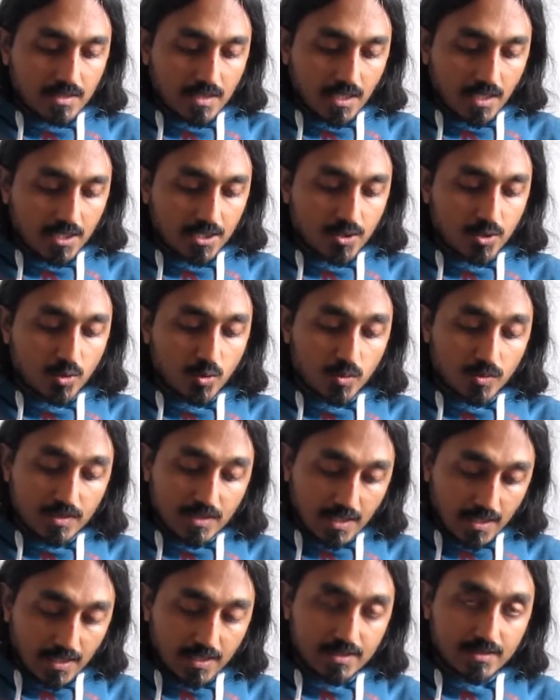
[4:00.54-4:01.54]

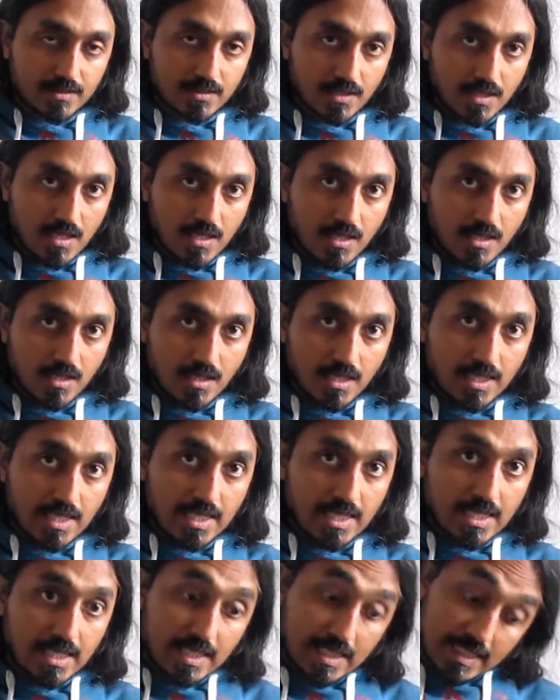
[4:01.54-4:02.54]
Dha2, Dha3,
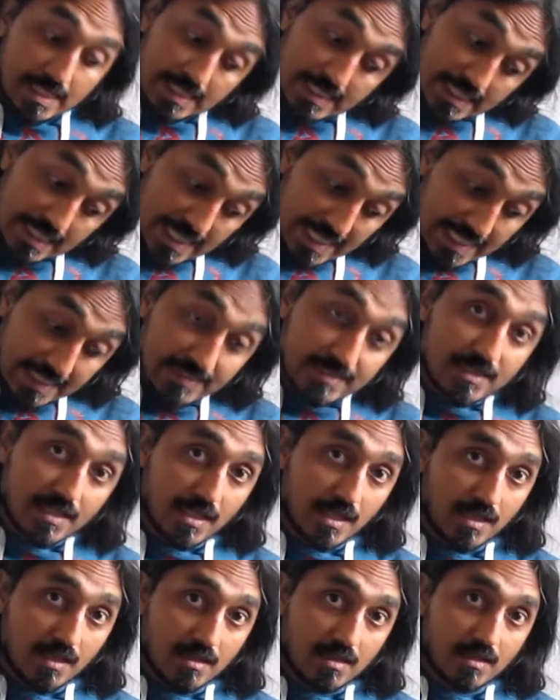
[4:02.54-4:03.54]
Ni
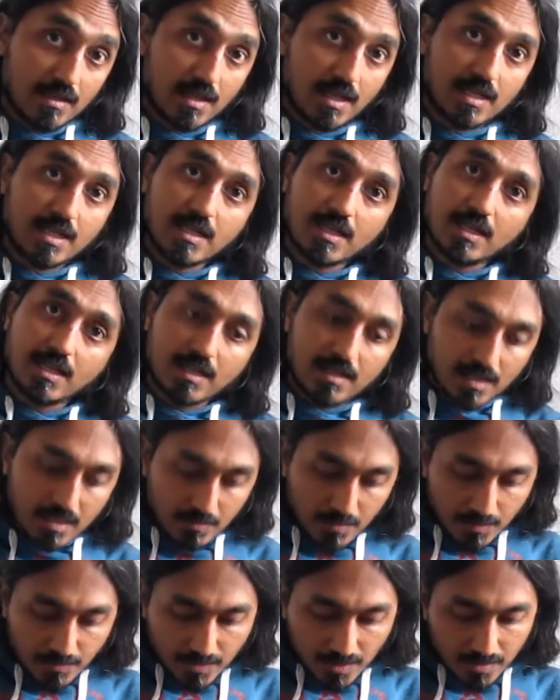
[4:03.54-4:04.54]
3, and again
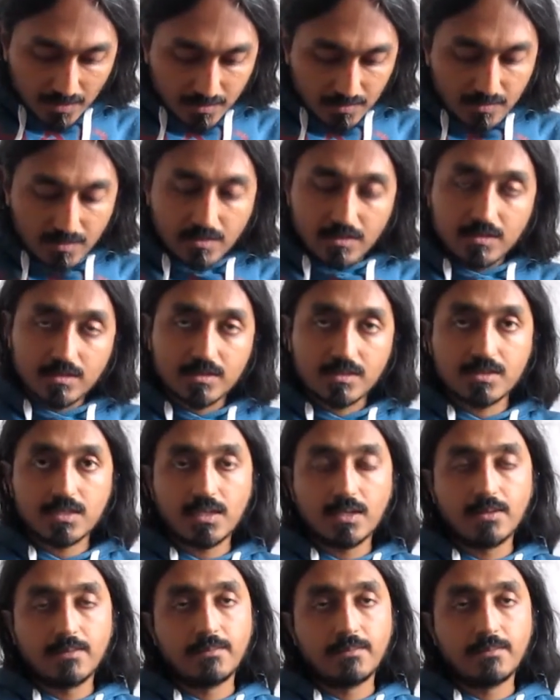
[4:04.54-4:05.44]
coming back to the Sa.